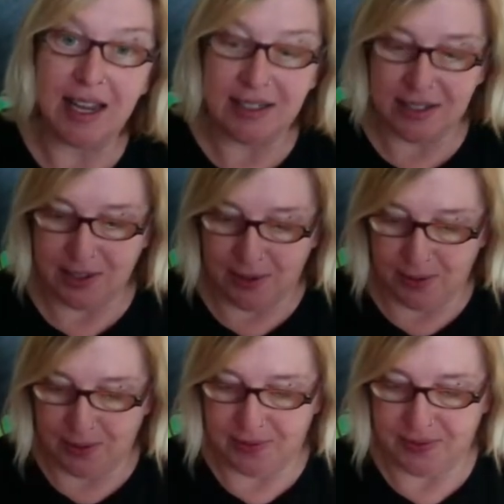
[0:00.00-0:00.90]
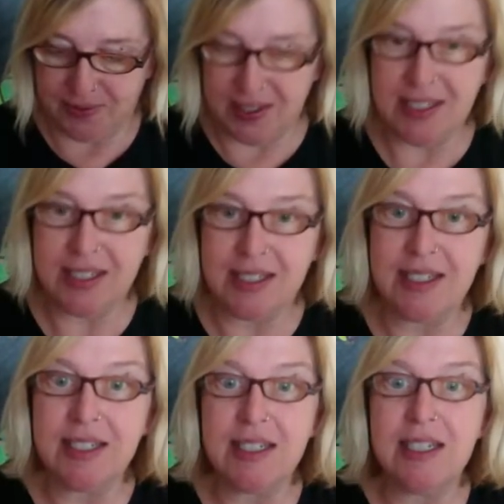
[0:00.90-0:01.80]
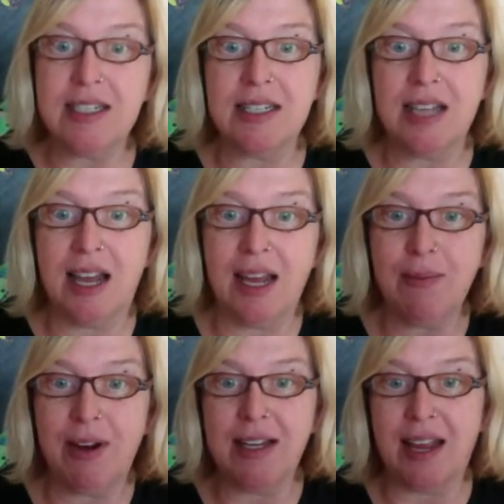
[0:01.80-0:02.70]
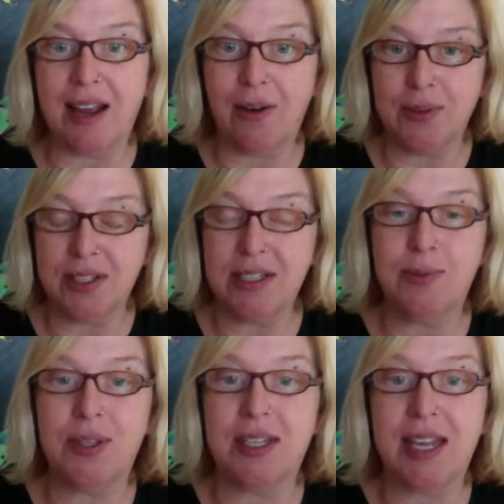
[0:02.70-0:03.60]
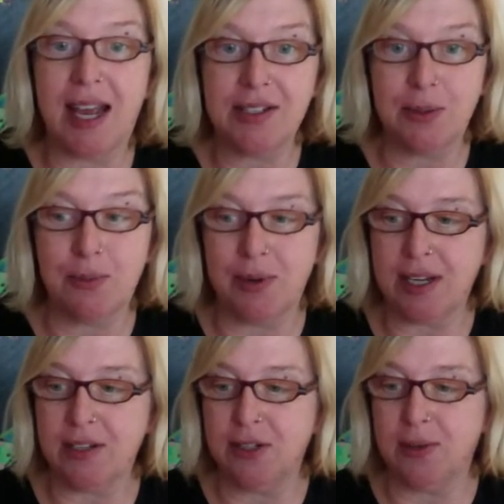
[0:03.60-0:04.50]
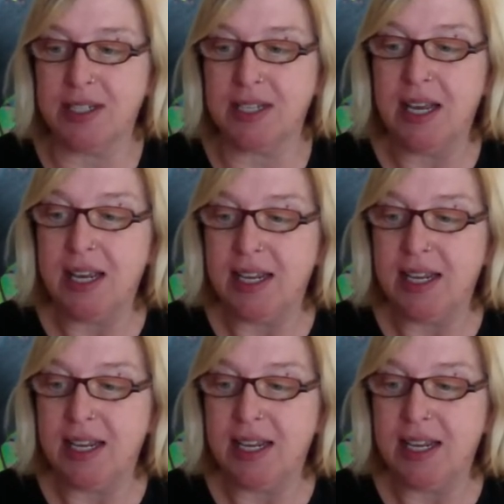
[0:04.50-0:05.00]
And so this is a time right now, this is what the cats are bringing to us,